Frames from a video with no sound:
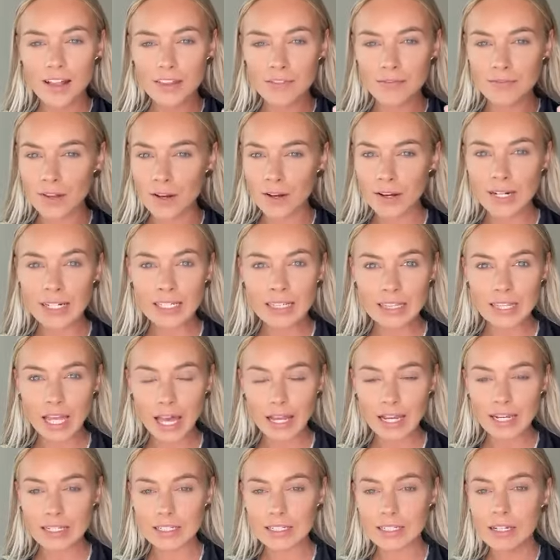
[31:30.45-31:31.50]
It's very
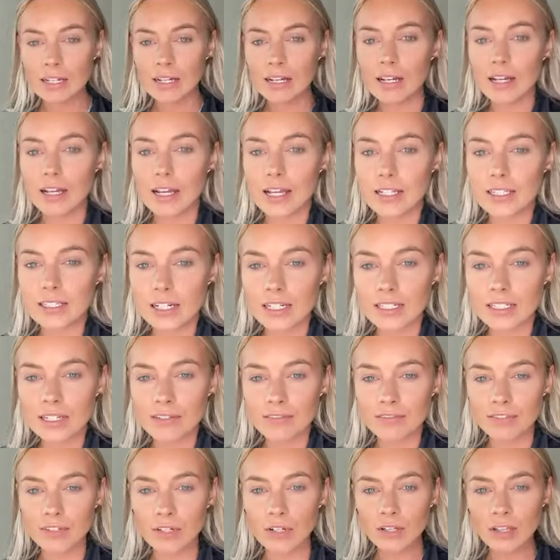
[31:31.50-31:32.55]
light. It
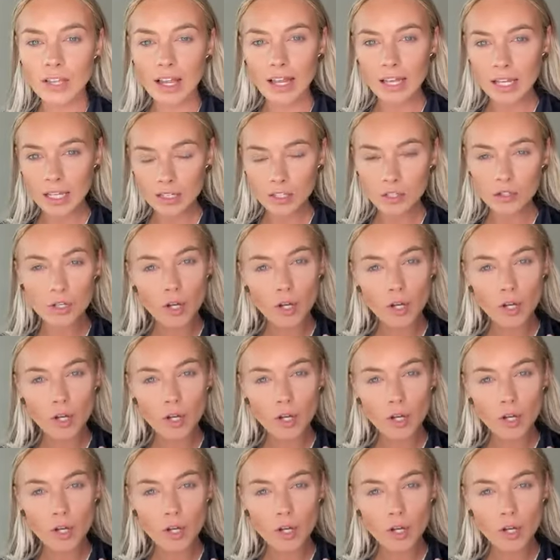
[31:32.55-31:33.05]
doesn't feel like,